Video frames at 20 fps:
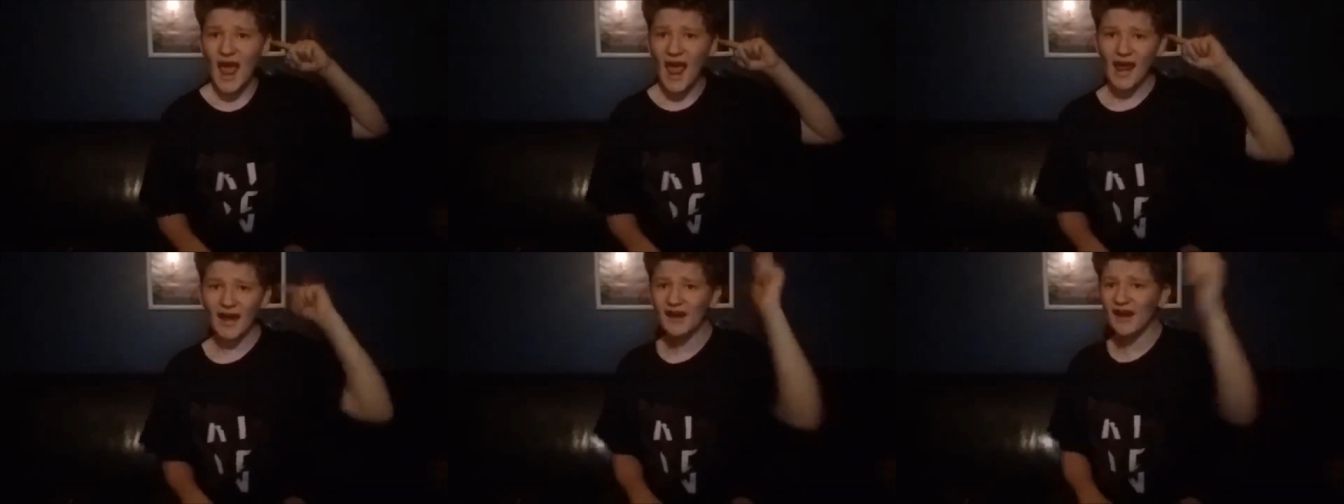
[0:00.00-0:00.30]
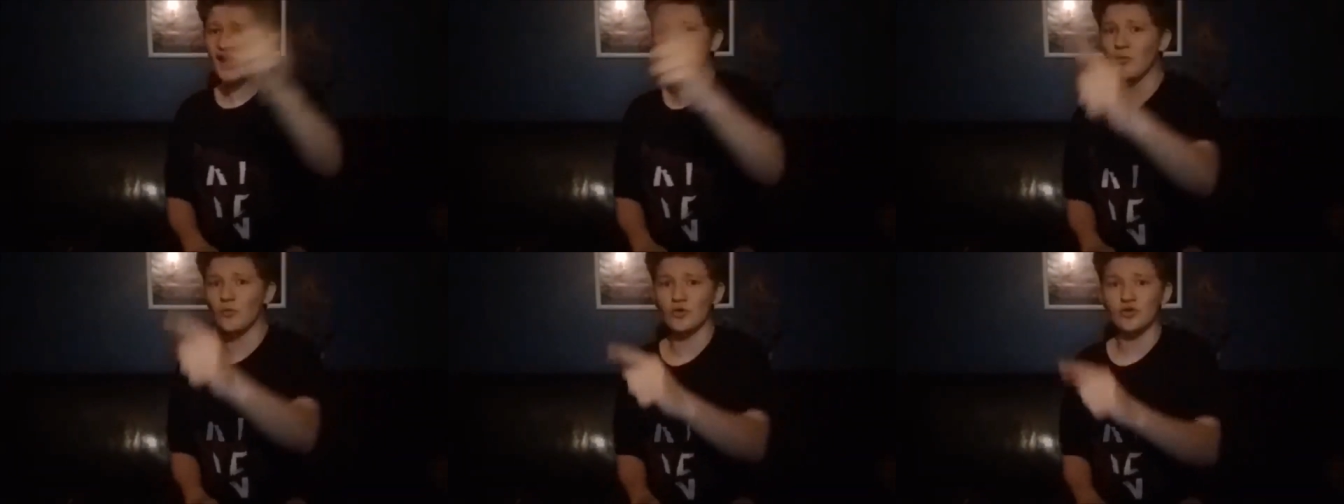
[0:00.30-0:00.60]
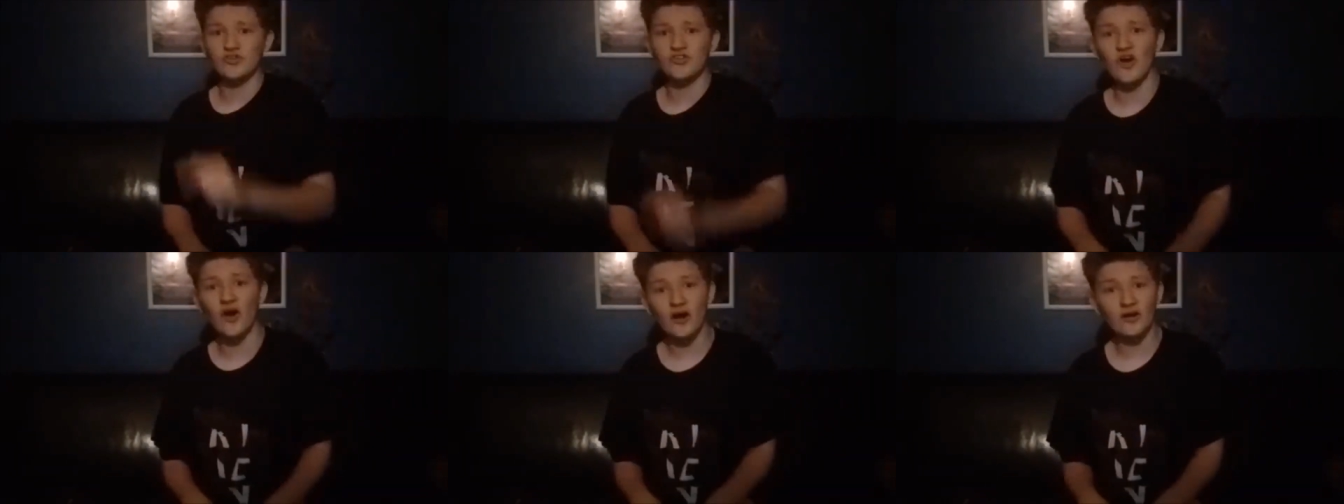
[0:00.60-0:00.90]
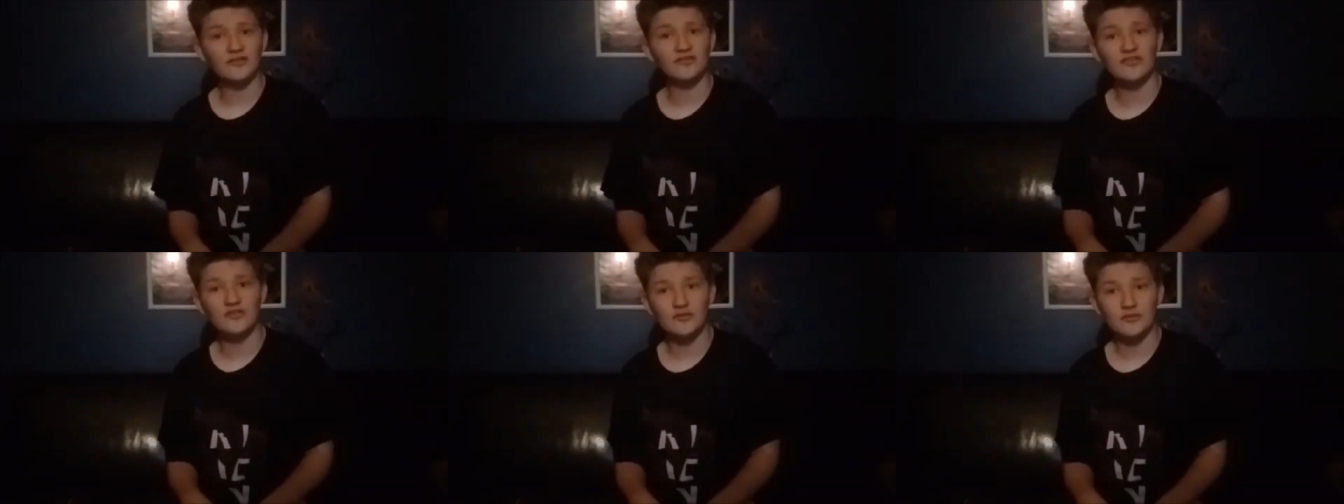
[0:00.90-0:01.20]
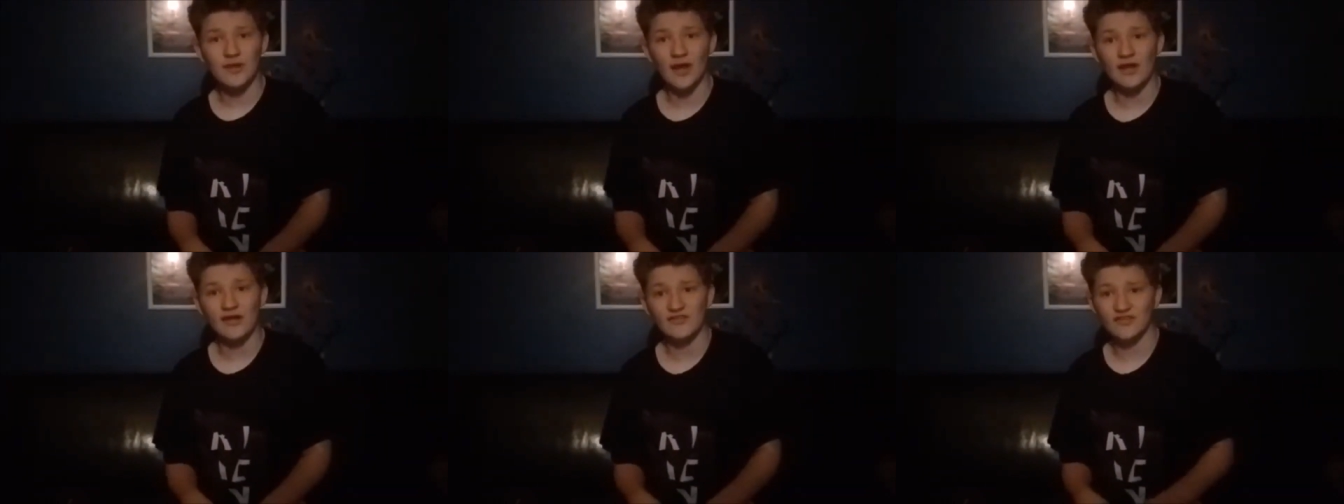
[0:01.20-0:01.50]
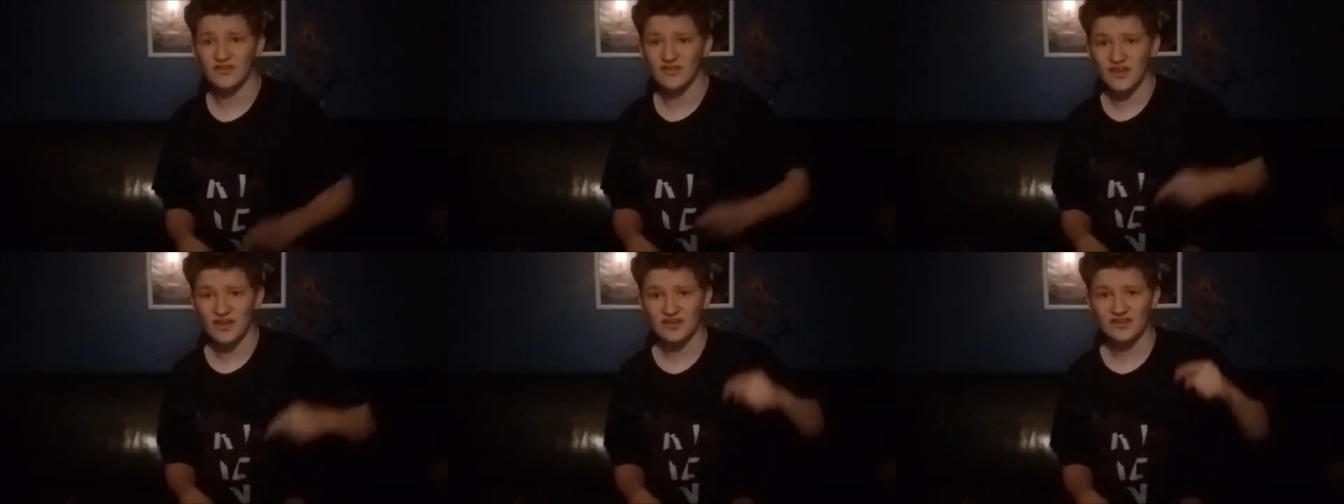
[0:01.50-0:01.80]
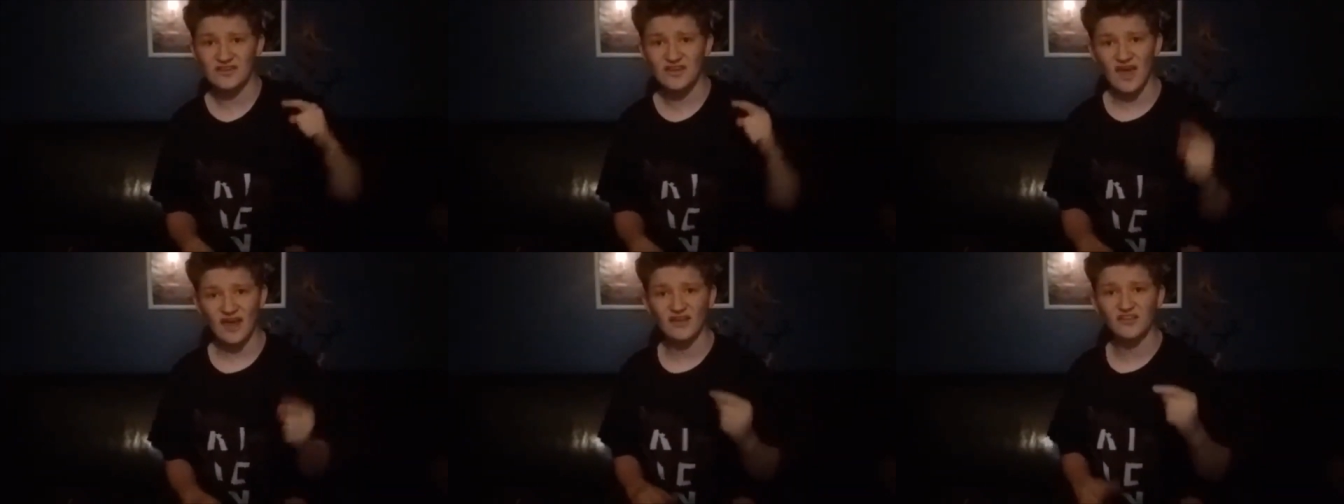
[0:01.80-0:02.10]
and I will talk to you guys in the
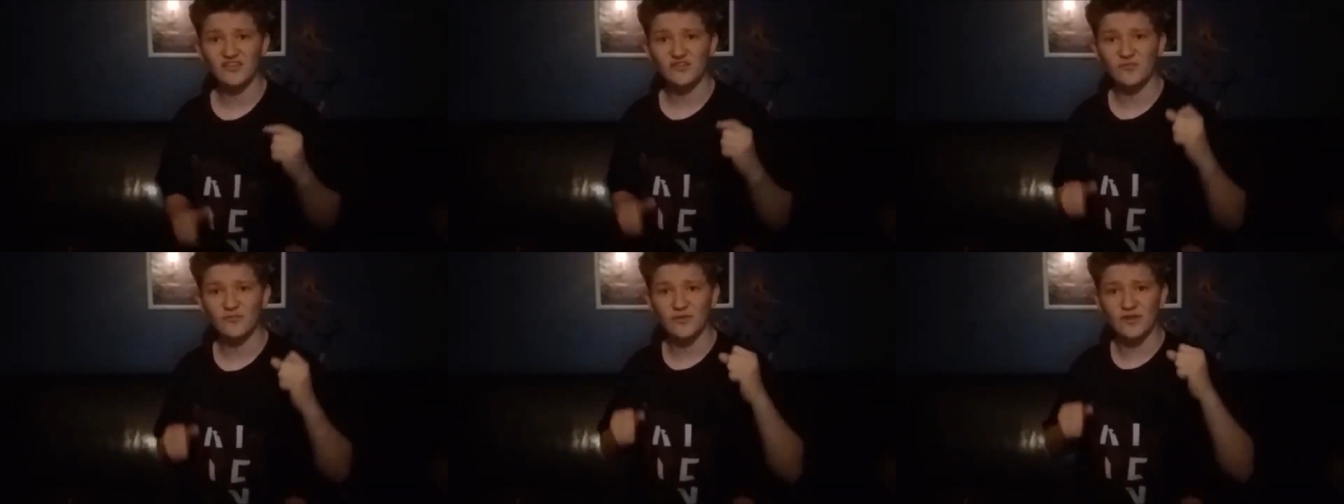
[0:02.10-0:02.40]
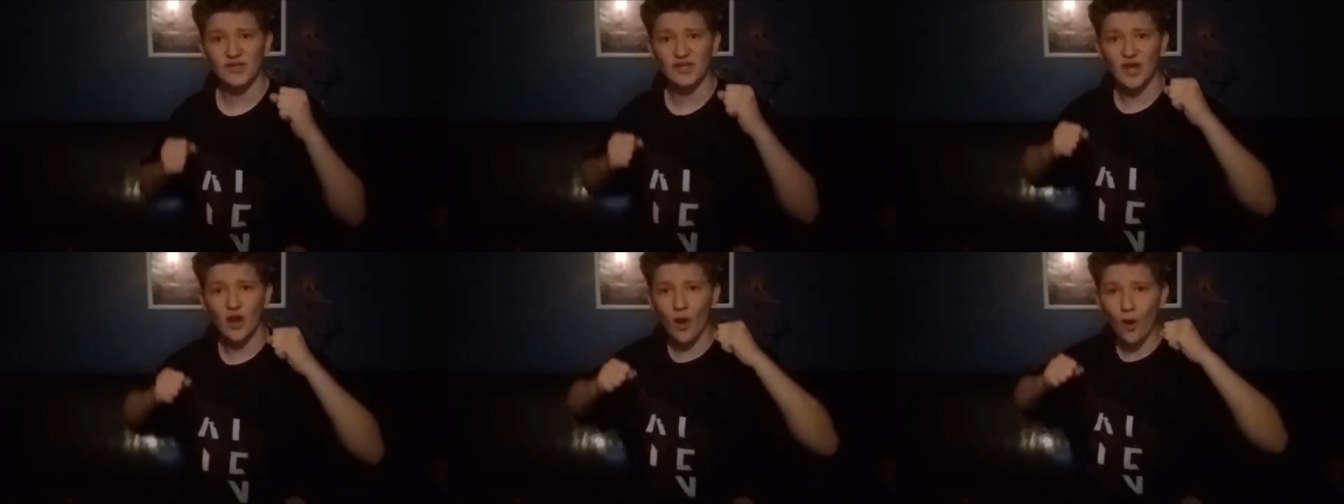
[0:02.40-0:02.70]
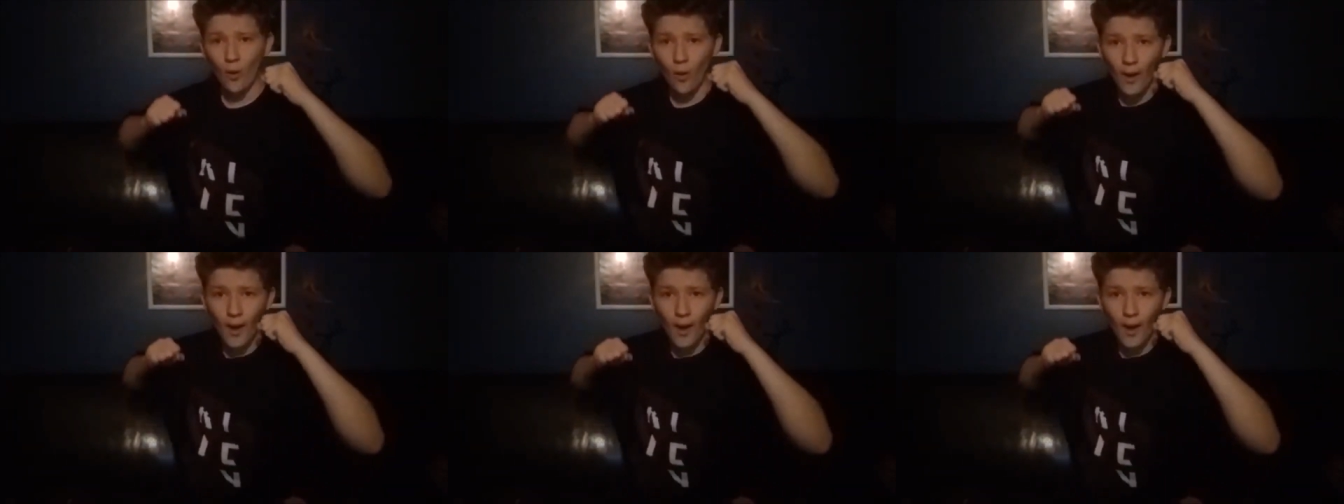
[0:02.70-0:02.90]
next video.